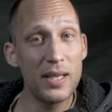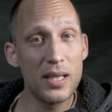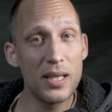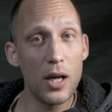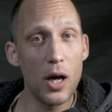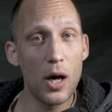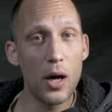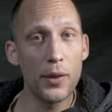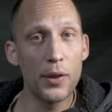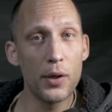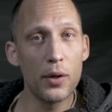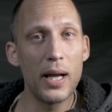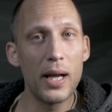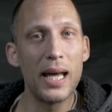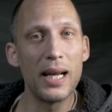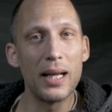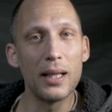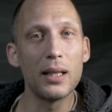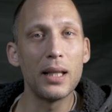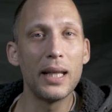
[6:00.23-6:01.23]
as the author
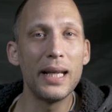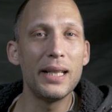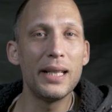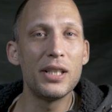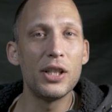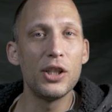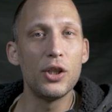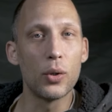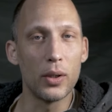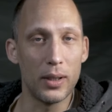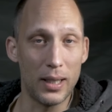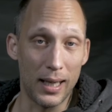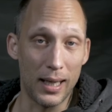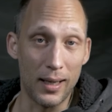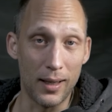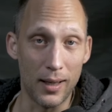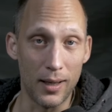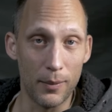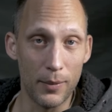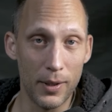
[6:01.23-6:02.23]
and a link to your
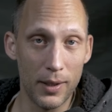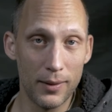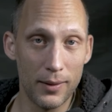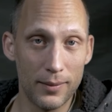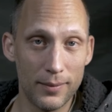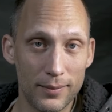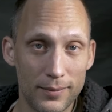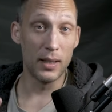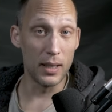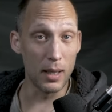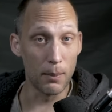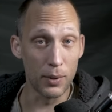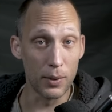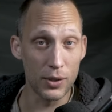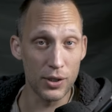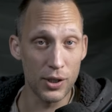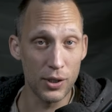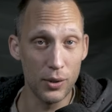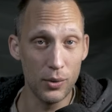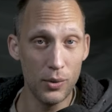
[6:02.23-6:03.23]
GitHub.
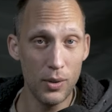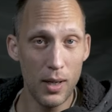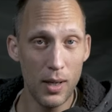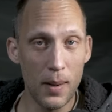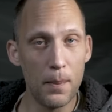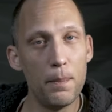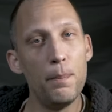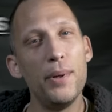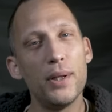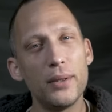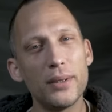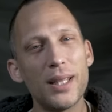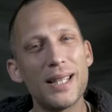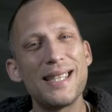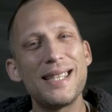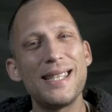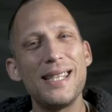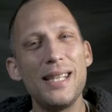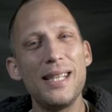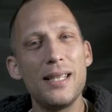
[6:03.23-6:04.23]
Number two, build a
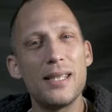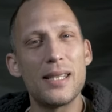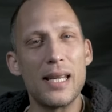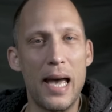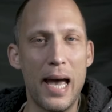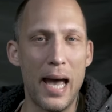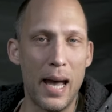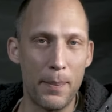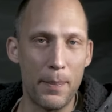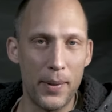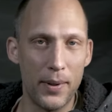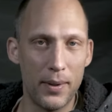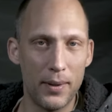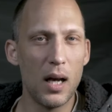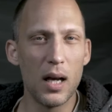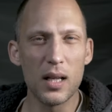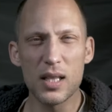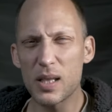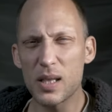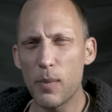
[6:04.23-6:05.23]
Seeds app.
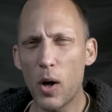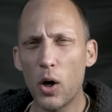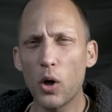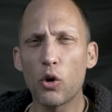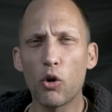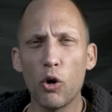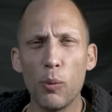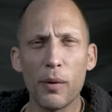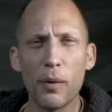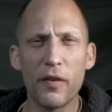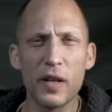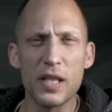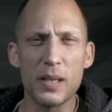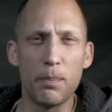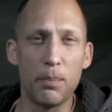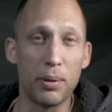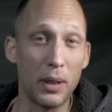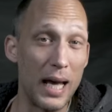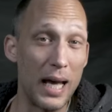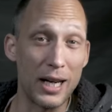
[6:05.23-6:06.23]
A small group of
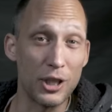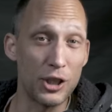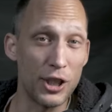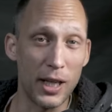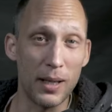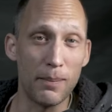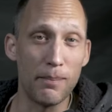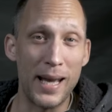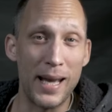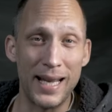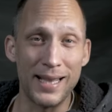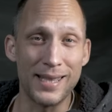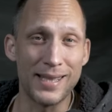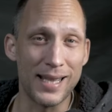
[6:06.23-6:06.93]
us blockchain mad